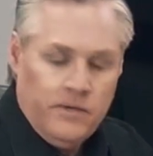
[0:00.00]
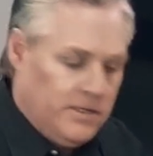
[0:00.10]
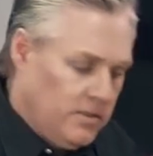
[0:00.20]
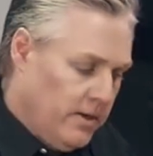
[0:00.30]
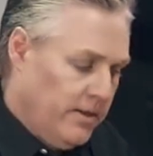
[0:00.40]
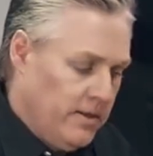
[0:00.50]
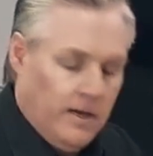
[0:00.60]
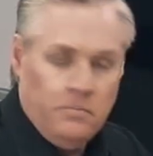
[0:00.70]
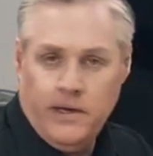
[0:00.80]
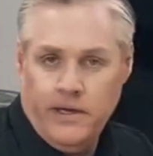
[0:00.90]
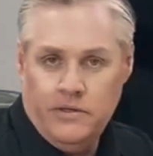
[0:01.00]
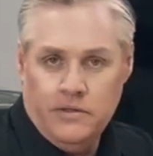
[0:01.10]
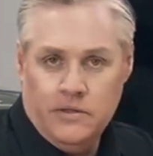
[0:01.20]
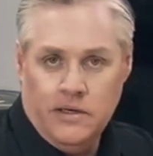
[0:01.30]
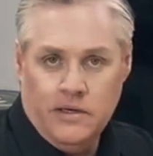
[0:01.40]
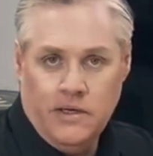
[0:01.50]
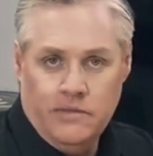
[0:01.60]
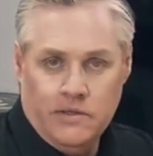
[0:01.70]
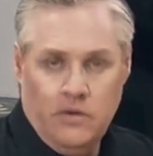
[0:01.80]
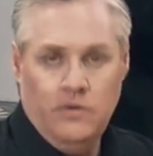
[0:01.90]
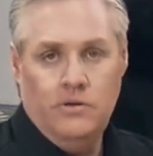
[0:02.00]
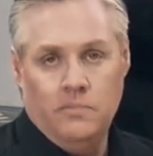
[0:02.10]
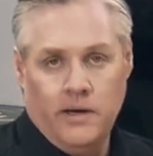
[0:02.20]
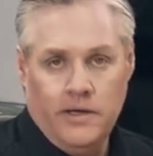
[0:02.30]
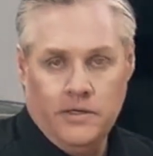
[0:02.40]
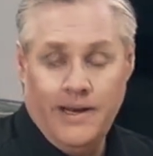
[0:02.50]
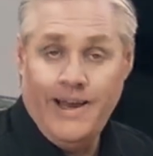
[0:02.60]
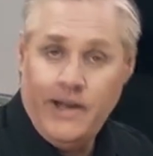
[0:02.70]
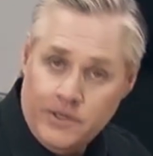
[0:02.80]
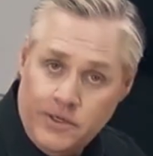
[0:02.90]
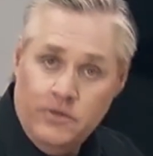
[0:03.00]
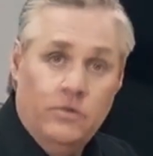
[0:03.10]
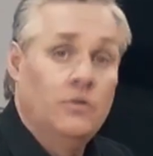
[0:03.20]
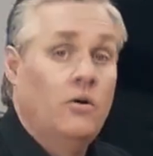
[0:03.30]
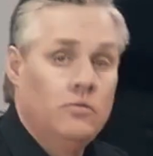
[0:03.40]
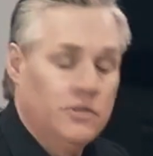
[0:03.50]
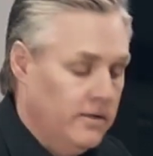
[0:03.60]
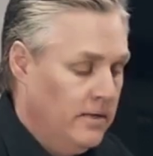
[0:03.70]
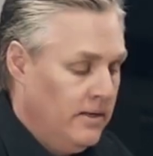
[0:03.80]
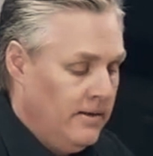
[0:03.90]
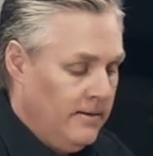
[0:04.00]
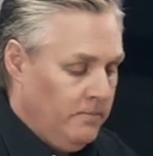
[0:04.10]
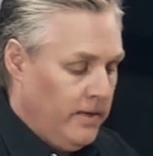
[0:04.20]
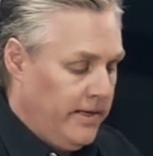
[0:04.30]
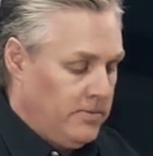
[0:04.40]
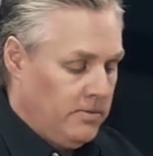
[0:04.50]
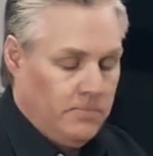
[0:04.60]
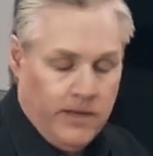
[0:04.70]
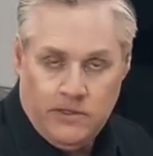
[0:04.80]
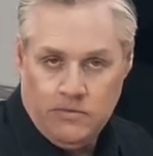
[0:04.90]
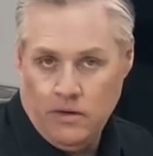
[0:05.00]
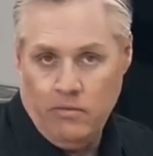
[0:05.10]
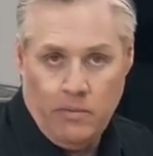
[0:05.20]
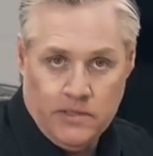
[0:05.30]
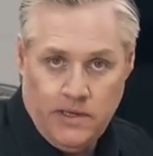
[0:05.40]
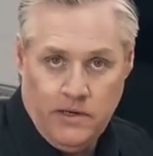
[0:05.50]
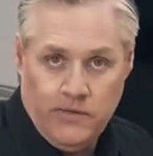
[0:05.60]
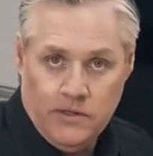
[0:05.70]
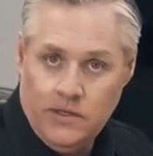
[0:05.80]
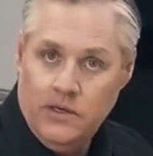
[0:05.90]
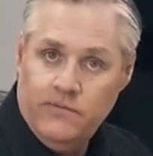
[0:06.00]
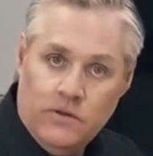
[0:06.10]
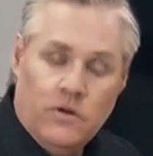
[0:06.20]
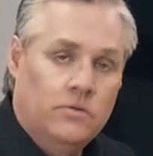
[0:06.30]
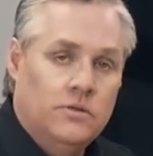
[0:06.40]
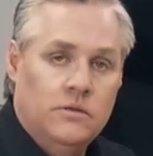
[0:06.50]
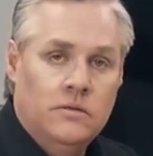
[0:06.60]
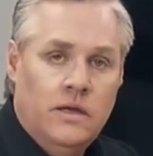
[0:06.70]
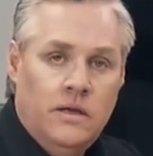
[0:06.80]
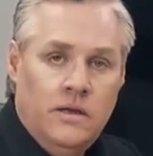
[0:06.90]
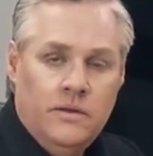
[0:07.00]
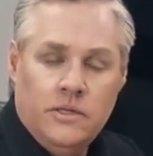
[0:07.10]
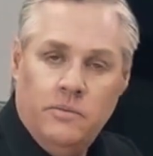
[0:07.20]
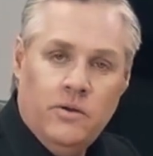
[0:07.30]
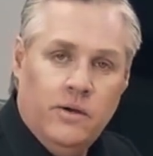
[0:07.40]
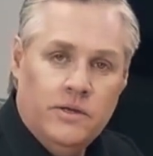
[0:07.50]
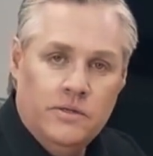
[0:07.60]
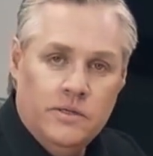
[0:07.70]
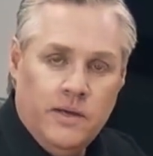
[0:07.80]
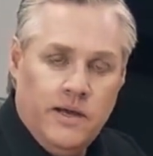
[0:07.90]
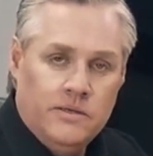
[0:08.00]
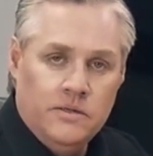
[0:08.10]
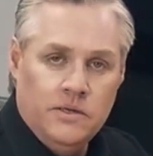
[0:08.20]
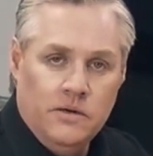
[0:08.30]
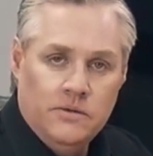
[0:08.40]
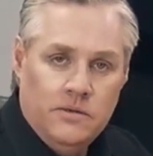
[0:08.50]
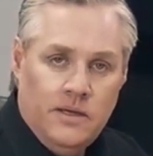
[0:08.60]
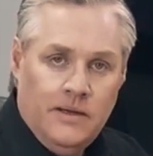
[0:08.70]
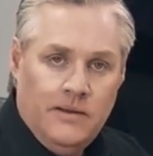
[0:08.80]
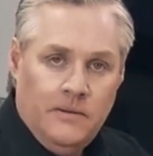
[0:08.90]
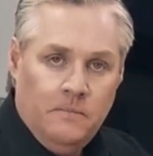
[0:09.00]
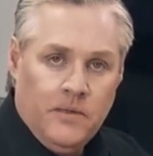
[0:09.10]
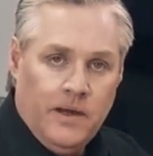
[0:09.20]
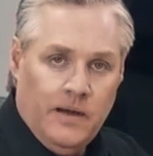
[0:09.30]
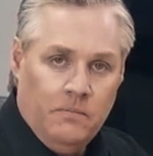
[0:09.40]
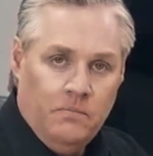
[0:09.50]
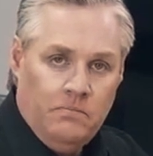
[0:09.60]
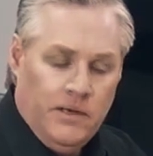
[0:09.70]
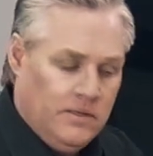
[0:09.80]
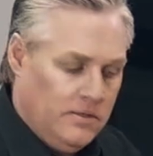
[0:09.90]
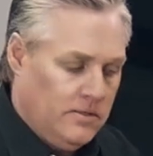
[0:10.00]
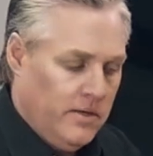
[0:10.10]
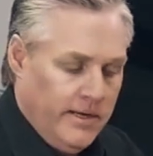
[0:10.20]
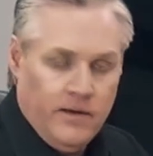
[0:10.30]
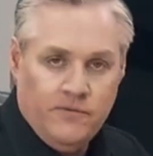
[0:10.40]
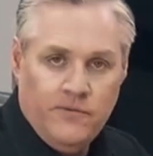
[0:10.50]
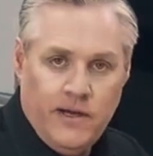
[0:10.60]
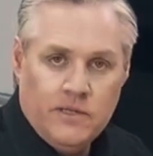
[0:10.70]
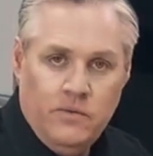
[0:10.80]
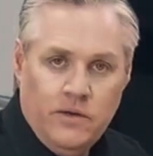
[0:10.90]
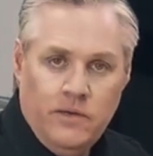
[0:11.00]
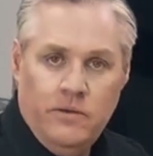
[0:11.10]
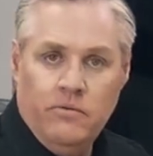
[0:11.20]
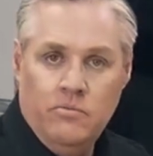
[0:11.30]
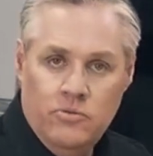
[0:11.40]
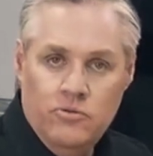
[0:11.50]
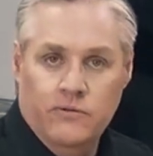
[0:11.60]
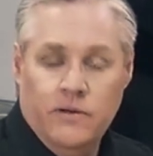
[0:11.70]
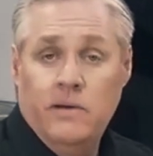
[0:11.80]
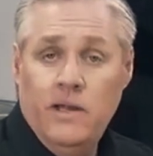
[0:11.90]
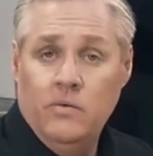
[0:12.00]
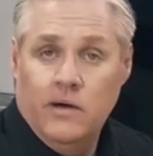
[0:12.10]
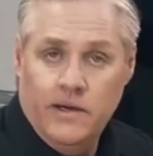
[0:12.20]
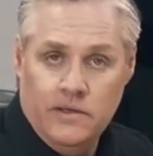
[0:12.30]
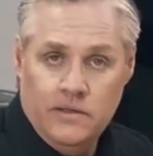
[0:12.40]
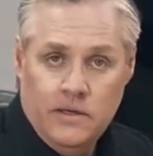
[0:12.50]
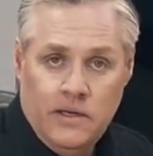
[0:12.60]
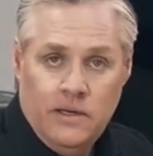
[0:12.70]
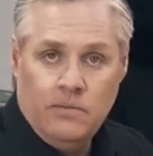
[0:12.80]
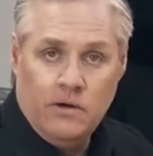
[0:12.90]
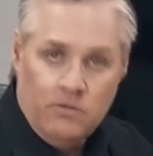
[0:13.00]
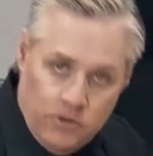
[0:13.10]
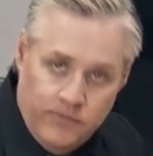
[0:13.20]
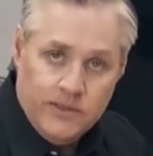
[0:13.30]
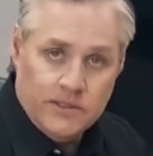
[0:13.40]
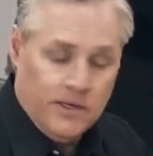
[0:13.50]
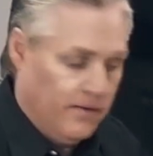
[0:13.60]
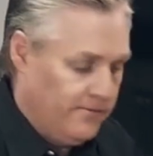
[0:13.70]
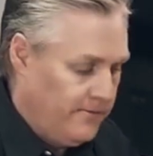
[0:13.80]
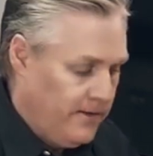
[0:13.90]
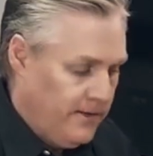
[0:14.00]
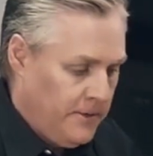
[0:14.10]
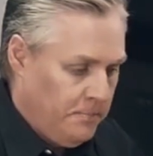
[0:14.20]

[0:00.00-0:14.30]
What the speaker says: this is where the Cut page gives us a whole new page and actually a new culture. And that's what the pages really represent in DaVinci, the different cultures. So the big question is we asked ourselves, because it's designed to edit fast, what can we remove? In many ways, by removing stuff,